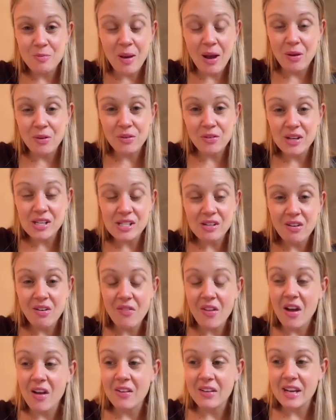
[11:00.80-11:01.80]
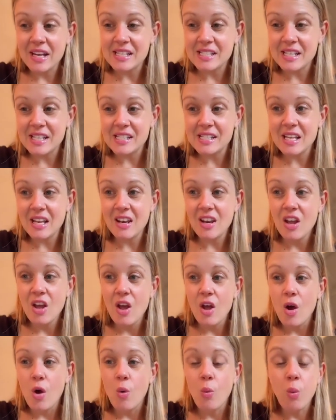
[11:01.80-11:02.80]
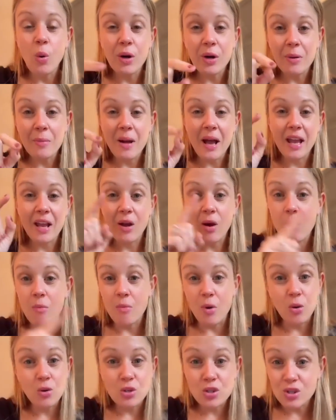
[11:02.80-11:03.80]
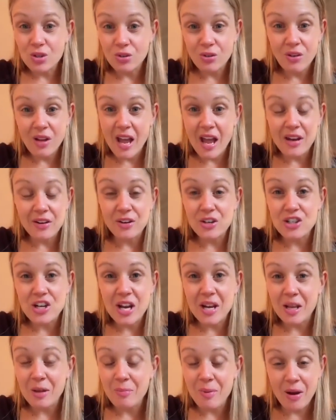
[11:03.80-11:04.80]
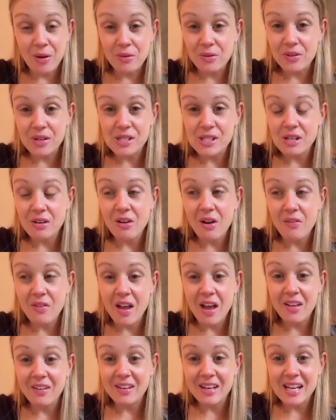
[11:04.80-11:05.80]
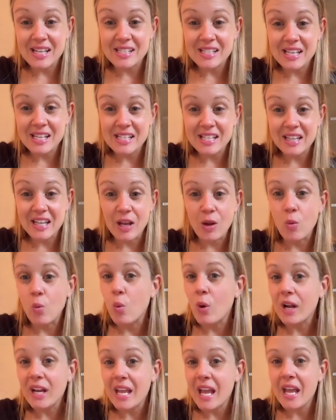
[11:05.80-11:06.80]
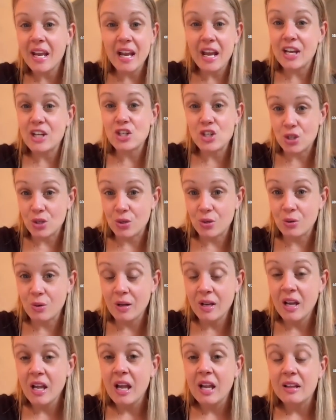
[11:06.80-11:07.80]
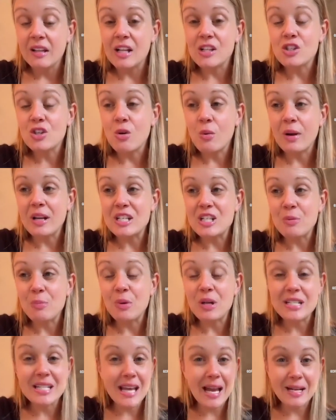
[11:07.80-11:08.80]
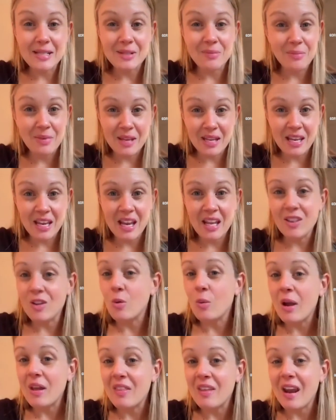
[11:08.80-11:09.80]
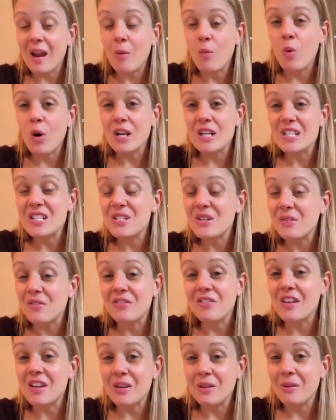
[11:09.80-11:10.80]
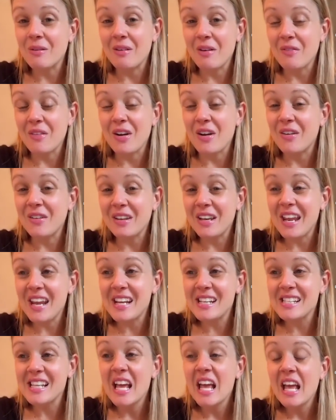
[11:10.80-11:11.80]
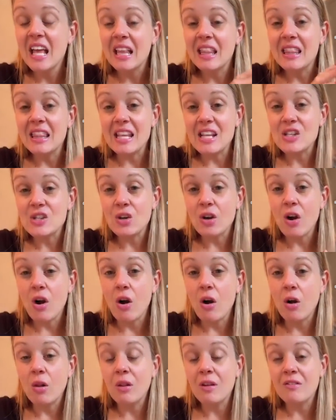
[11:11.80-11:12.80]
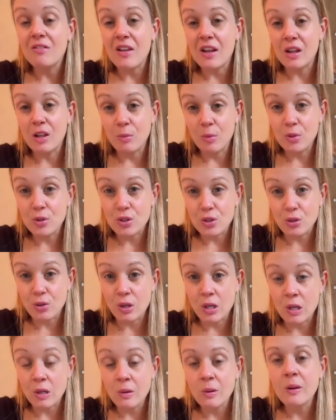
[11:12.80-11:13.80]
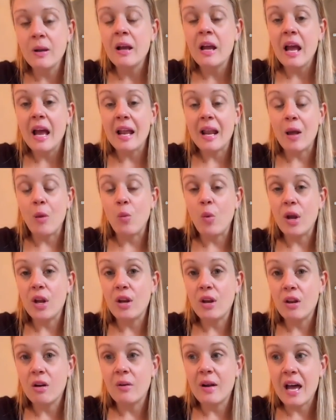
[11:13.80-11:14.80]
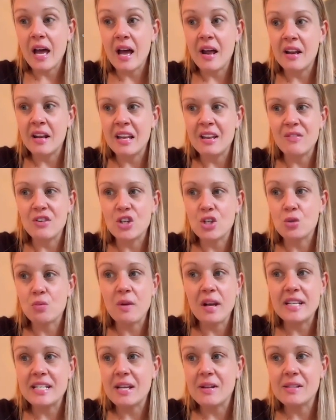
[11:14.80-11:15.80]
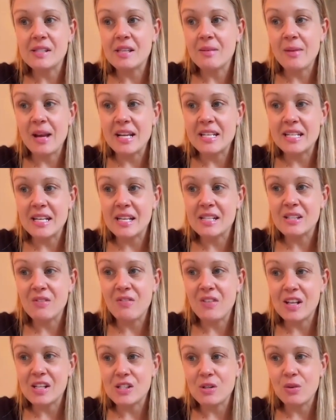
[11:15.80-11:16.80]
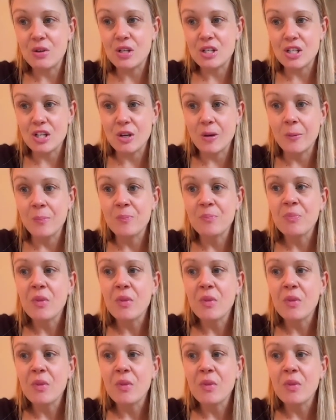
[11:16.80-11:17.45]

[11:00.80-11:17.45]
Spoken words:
boundaries around the holiday season? What are my emotional, energetic boundaries around the holiday season? Like, what can I do that's going to protect me and the way that I want to feel around the holidays? These are all available to you. And I want you to go ahead and even just write down some ideas of things you can do.